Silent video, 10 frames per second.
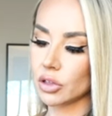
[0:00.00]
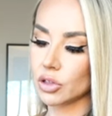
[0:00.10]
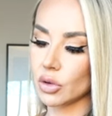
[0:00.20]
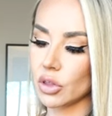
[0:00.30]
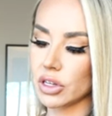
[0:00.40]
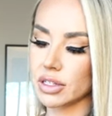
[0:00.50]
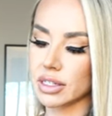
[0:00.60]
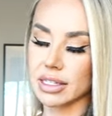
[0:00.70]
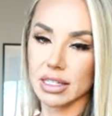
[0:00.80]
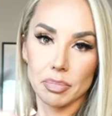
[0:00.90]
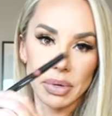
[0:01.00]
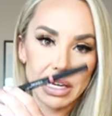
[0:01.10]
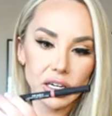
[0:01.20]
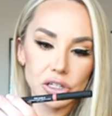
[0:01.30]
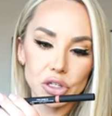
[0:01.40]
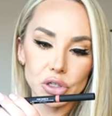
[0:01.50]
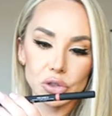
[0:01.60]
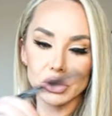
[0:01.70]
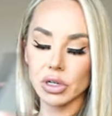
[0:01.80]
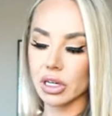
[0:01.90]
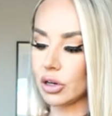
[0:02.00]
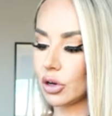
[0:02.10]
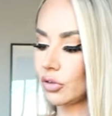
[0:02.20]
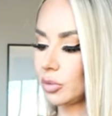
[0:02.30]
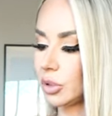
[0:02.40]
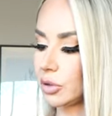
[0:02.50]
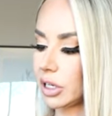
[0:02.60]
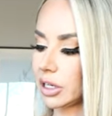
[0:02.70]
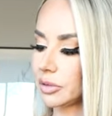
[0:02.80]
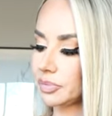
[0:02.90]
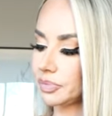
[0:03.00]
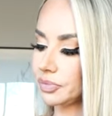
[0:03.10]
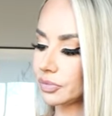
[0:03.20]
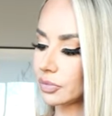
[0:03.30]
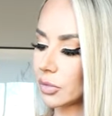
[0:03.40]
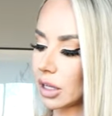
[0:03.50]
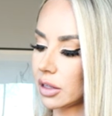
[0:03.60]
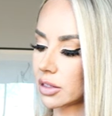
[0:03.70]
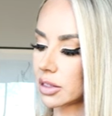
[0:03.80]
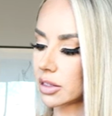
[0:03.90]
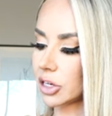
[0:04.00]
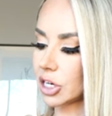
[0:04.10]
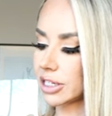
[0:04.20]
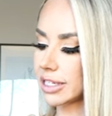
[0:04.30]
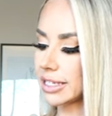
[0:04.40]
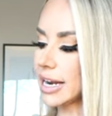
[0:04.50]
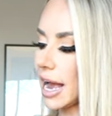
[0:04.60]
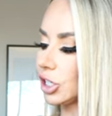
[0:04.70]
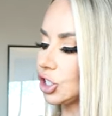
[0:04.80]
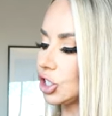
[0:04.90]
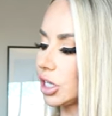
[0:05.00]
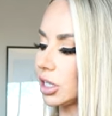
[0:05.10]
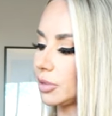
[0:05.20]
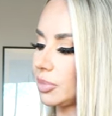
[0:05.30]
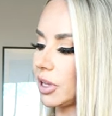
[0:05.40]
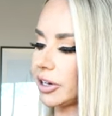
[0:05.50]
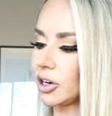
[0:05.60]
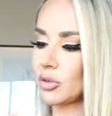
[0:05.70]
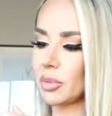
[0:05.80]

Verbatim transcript: So this is Pink Nude in Nova Beauty. This is their Snatched Lip Liner. Oh